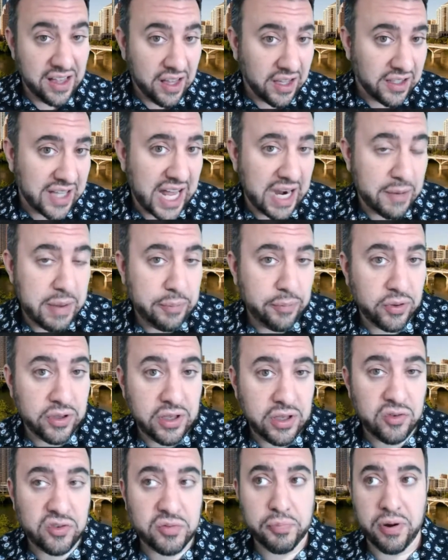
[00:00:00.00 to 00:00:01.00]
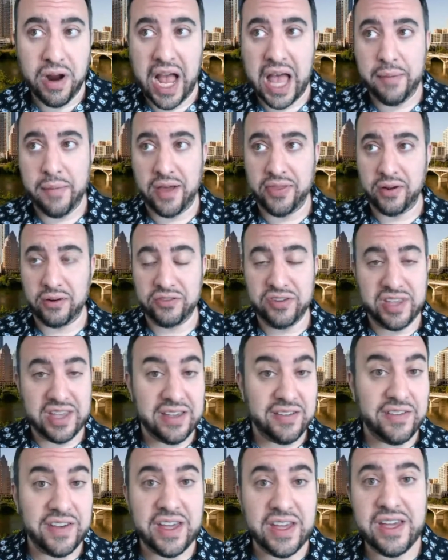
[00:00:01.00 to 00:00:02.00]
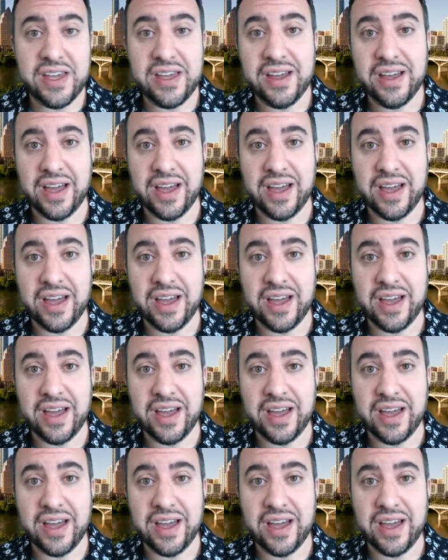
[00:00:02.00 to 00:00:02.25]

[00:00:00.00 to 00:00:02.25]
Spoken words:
A lot of people use Prime on their TV,